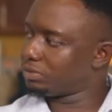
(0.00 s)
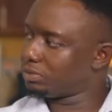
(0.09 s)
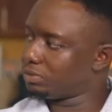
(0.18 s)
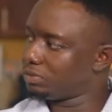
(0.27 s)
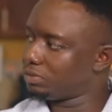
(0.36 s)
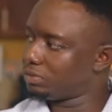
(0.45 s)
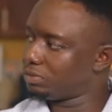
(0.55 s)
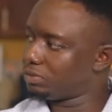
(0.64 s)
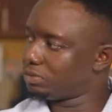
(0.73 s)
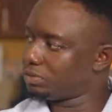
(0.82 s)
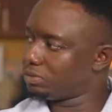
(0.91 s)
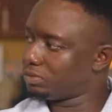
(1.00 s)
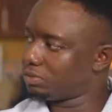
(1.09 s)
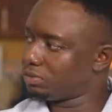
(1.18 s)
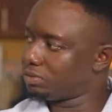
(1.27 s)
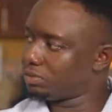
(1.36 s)

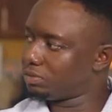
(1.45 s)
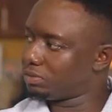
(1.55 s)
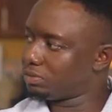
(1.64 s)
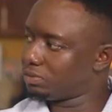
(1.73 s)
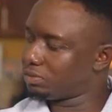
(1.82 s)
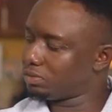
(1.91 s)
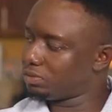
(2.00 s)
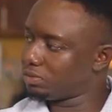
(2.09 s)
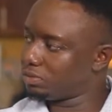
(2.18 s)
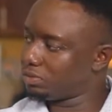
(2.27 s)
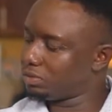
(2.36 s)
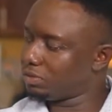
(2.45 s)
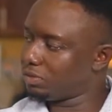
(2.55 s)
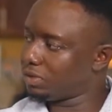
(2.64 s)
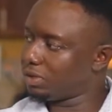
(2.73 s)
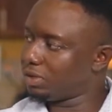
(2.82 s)

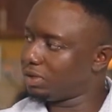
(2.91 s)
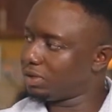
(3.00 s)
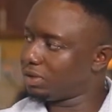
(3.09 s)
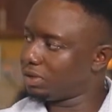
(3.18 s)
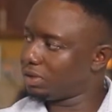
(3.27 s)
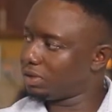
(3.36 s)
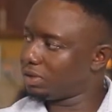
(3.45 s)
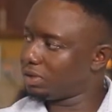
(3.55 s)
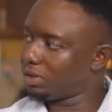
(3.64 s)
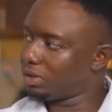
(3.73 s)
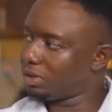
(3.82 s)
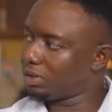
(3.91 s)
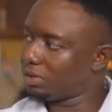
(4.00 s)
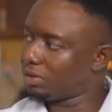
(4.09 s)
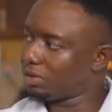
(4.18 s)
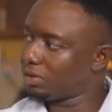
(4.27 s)

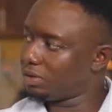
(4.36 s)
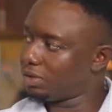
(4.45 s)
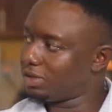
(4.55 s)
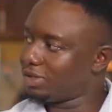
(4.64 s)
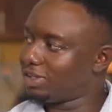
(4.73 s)
This person isn't speaking.